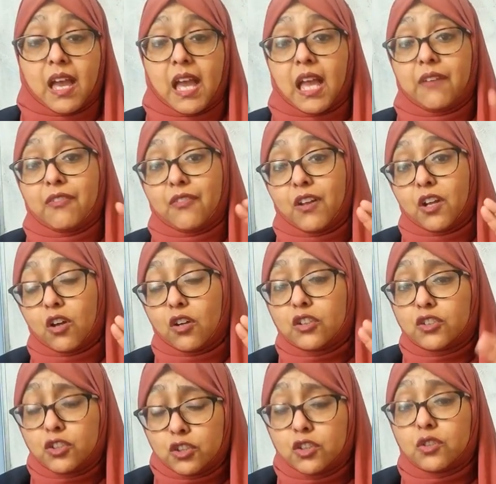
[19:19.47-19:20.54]
If you've only
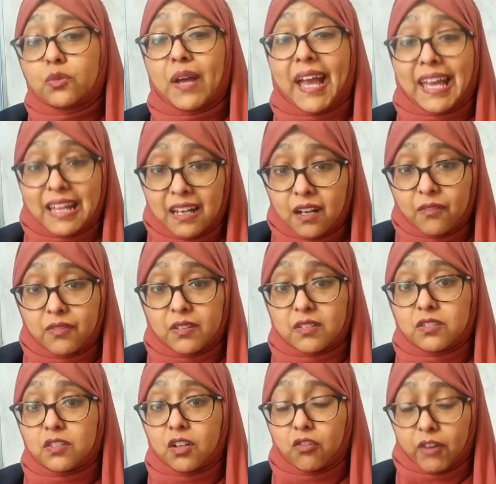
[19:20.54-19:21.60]
got 2
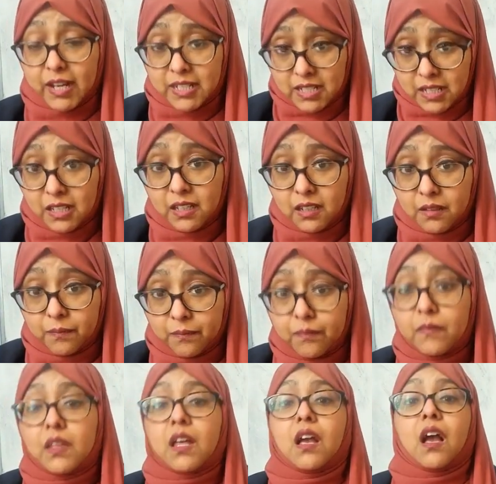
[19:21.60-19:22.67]
A-levels, grade E,
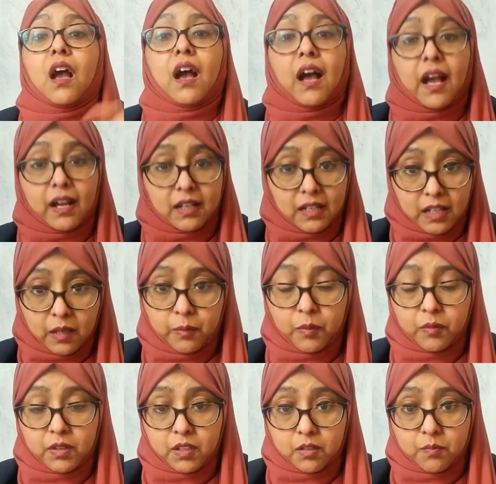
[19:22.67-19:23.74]
I can help you
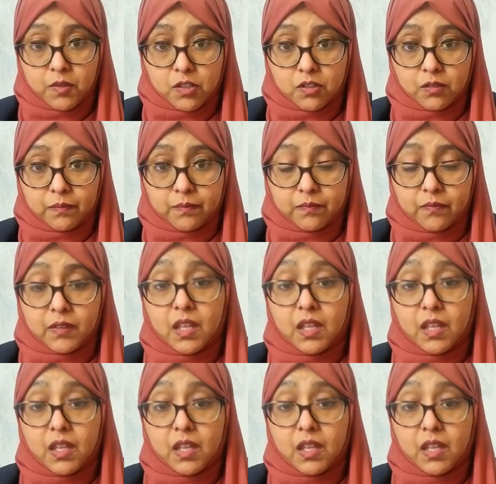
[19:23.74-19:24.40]
with an admission.